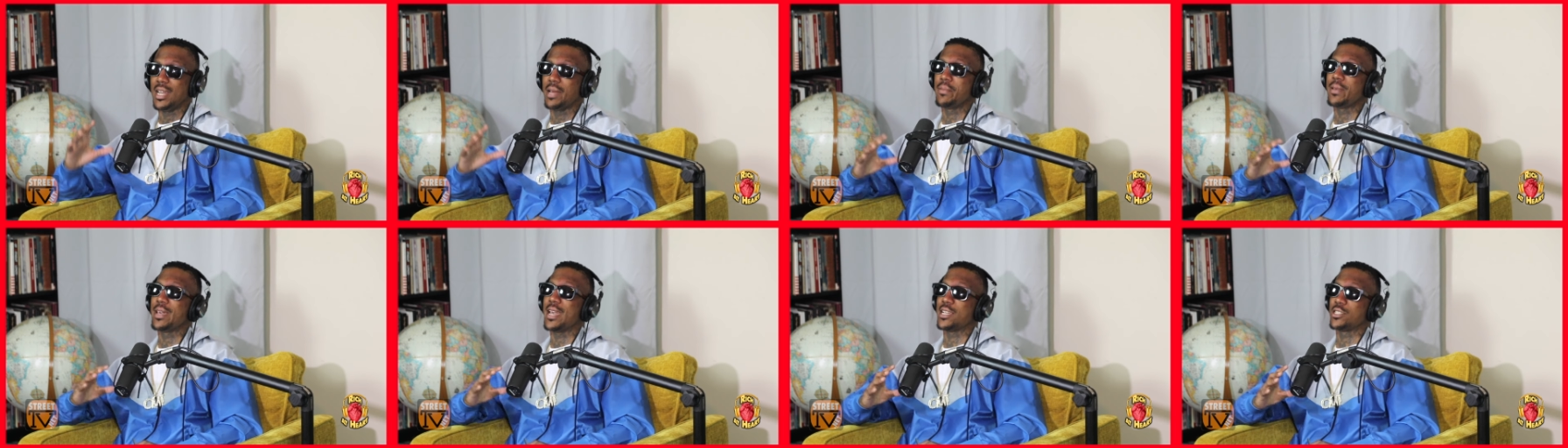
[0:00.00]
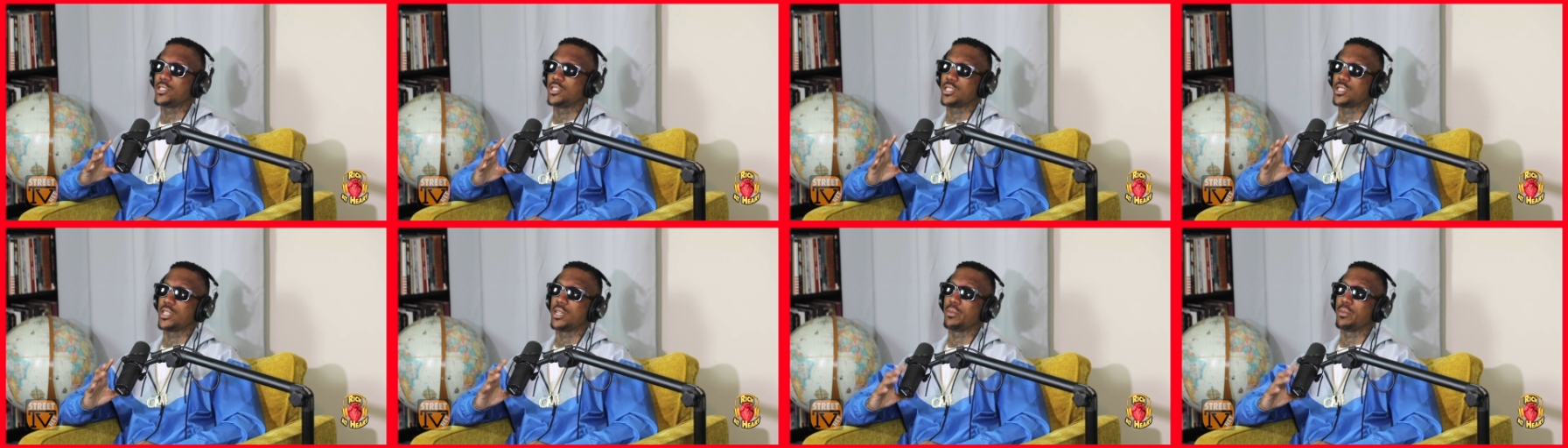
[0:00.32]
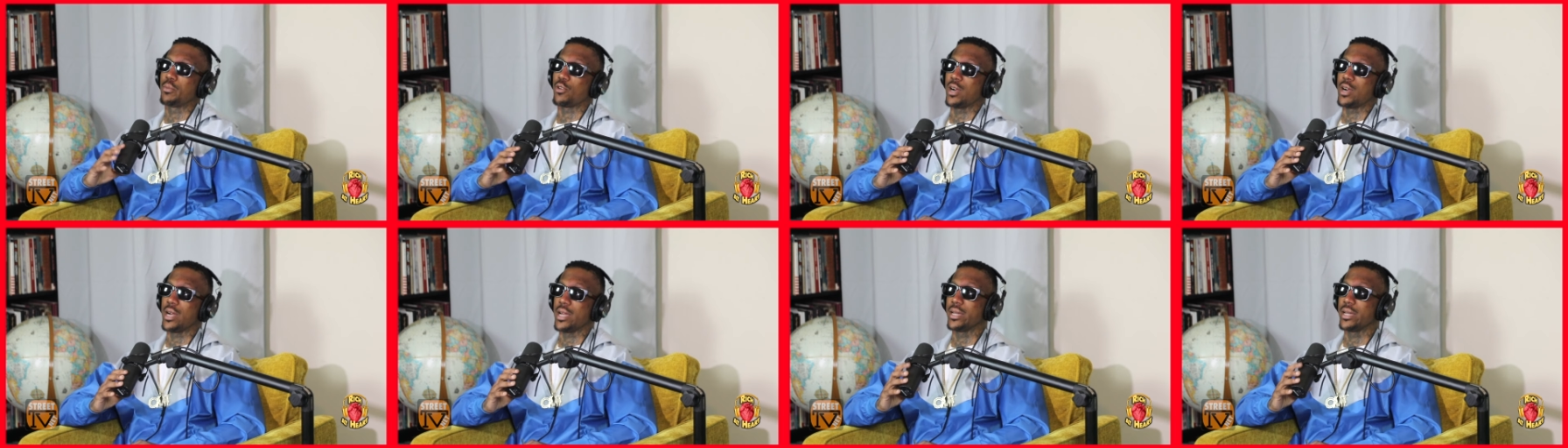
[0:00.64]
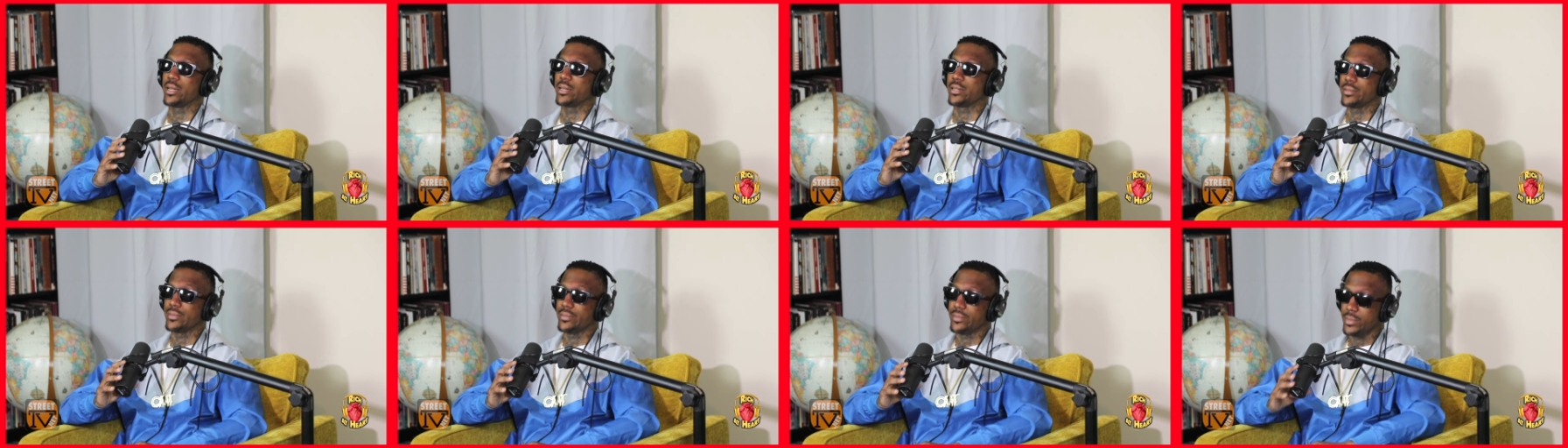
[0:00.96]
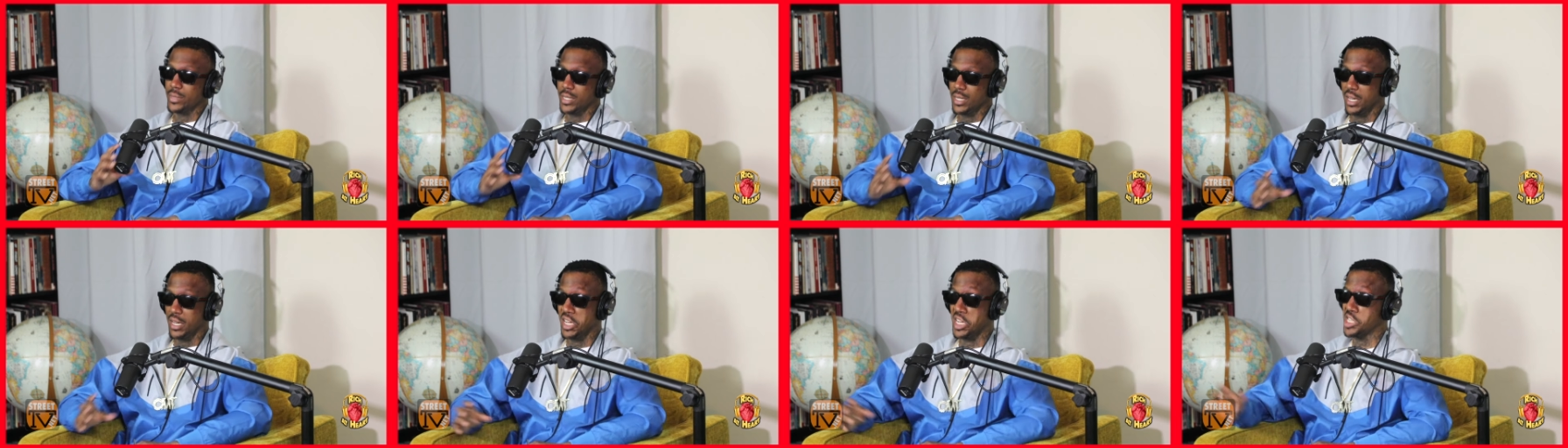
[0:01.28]
Let me ask you something, all right? Yes,
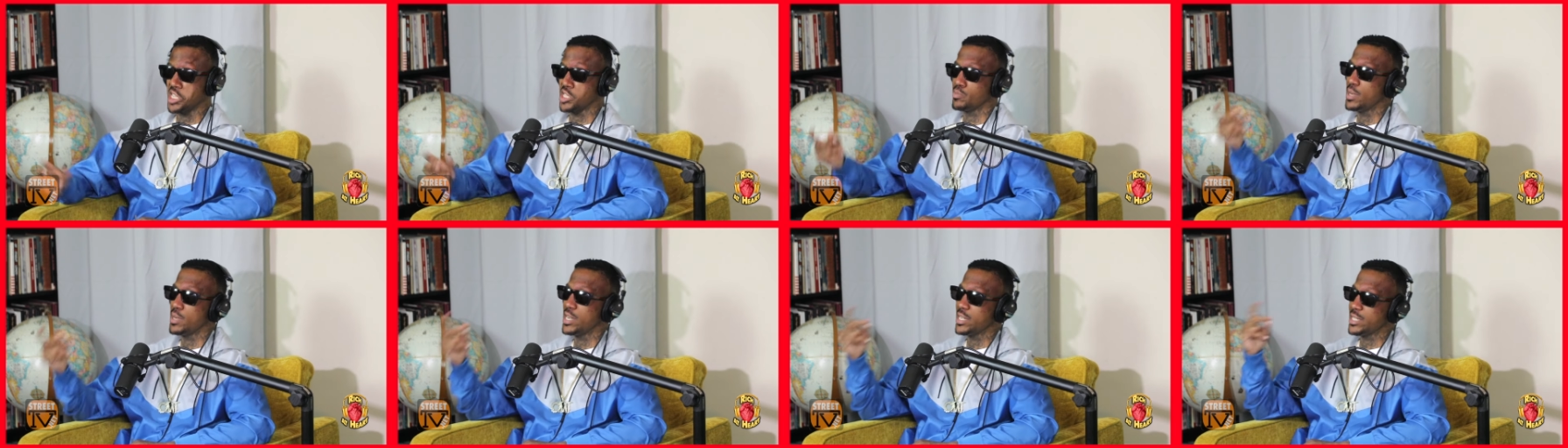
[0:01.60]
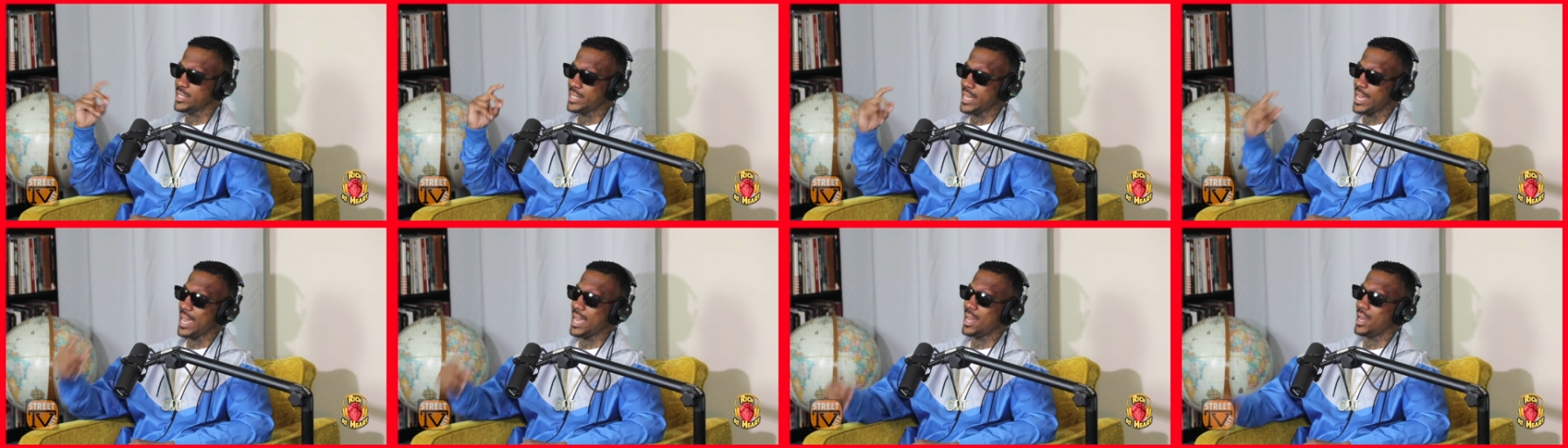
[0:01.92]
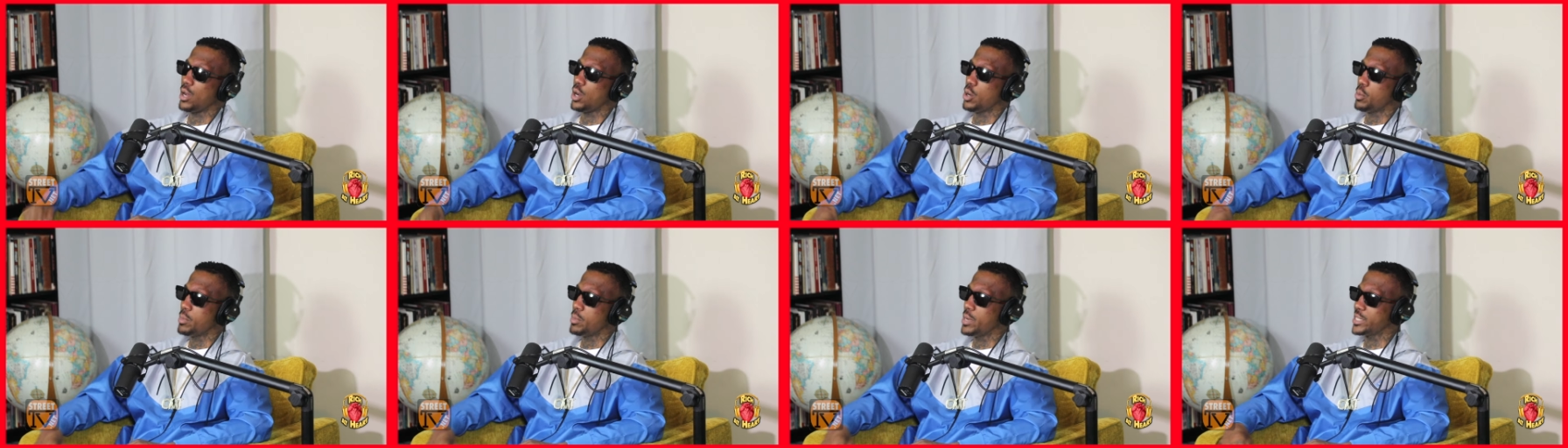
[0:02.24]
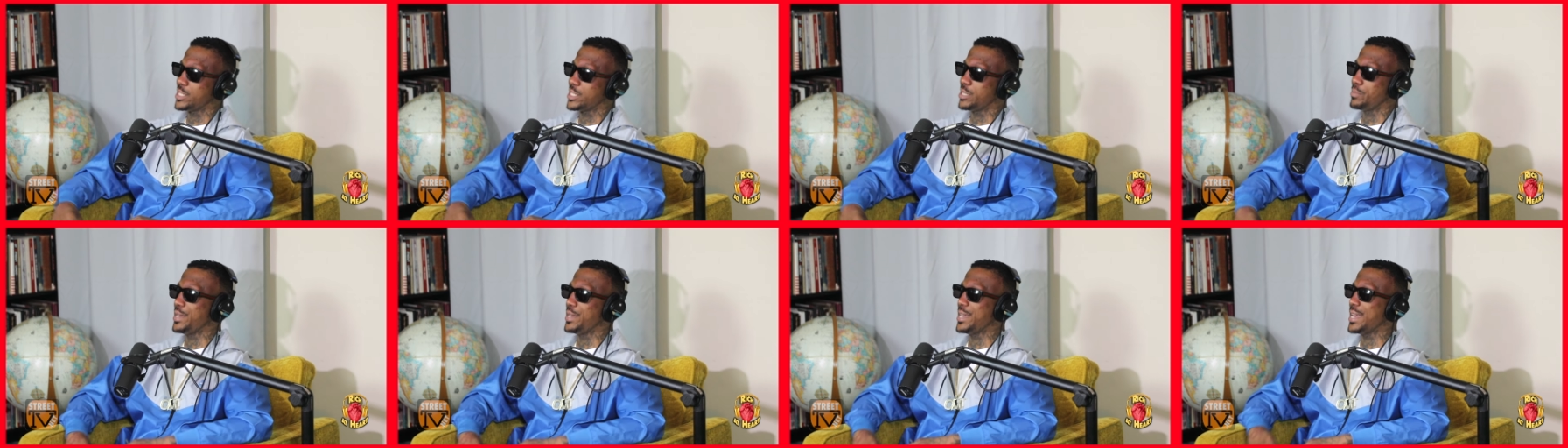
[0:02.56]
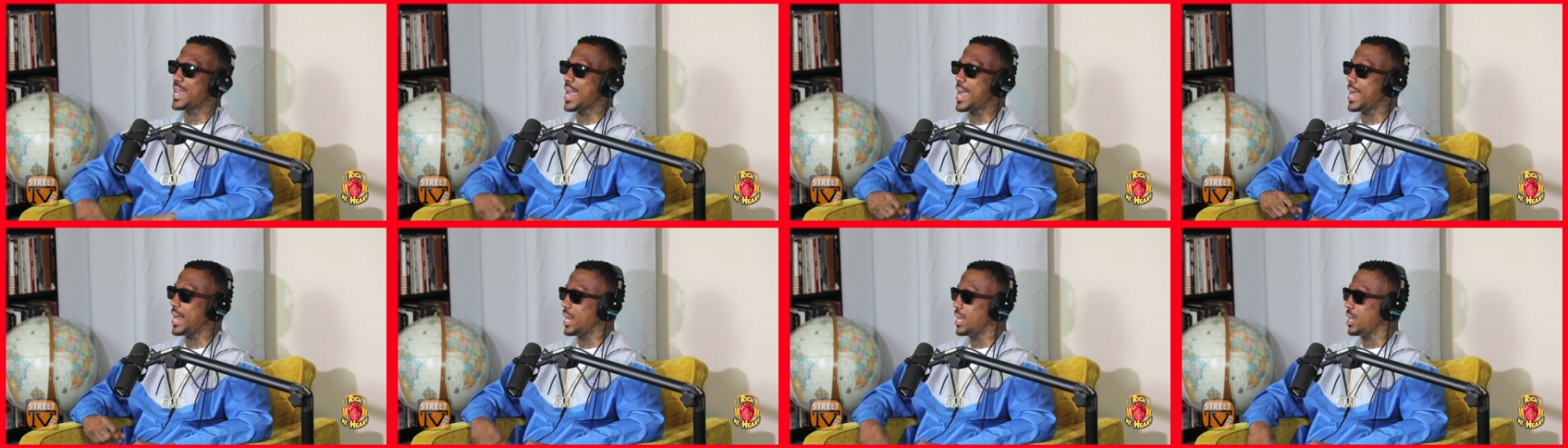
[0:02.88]
sir. As much as they had, oh, much you be
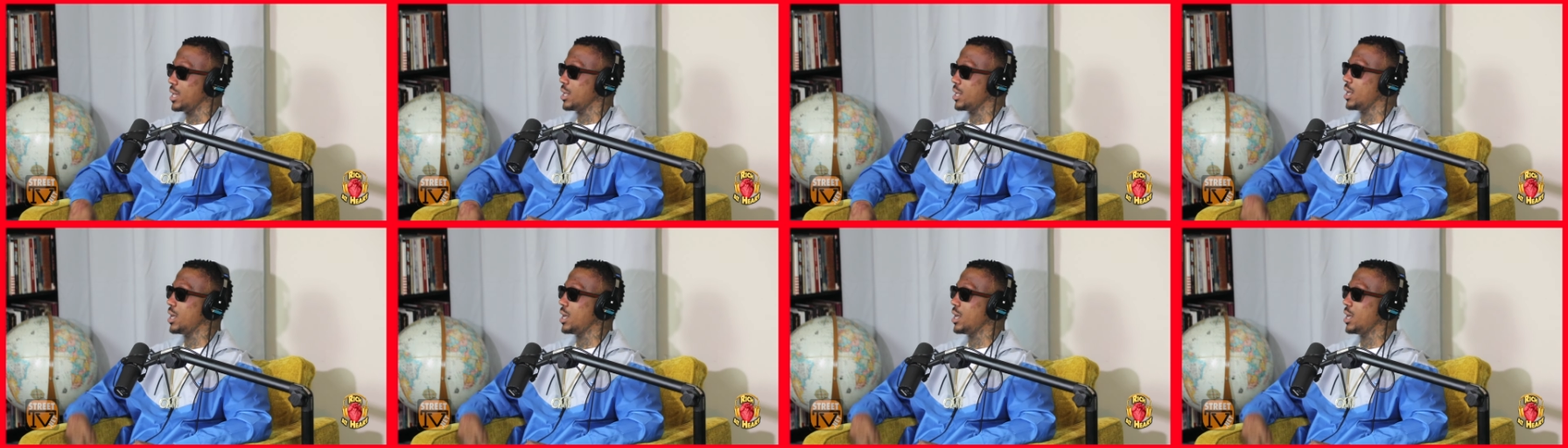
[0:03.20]
Haiti.